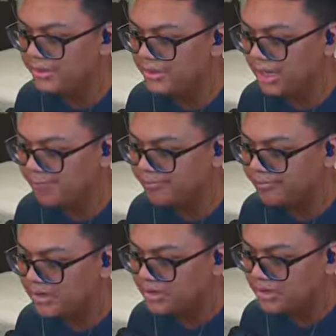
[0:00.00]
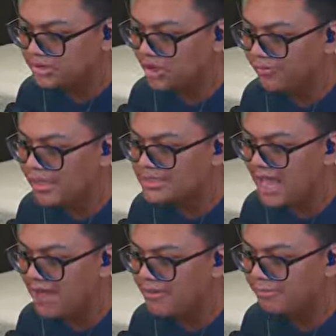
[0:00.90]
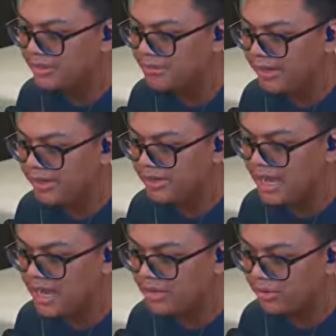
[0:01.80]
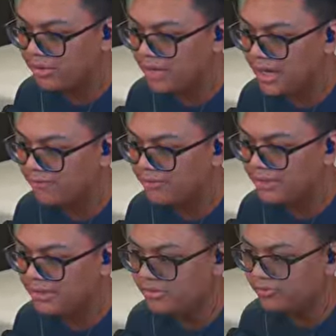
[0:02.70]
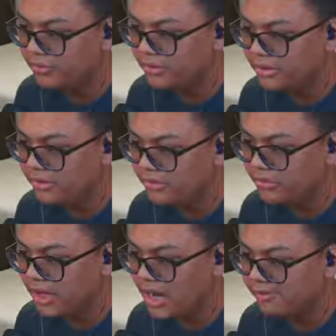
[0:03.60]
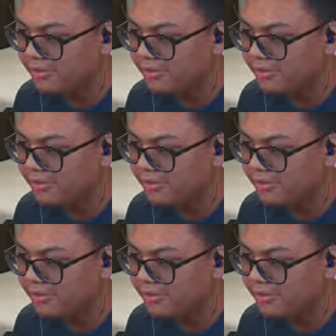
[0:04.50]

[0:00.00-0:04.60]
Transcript: the game. So if you guys haven't played the beta yet, and or you're not really fully using Omni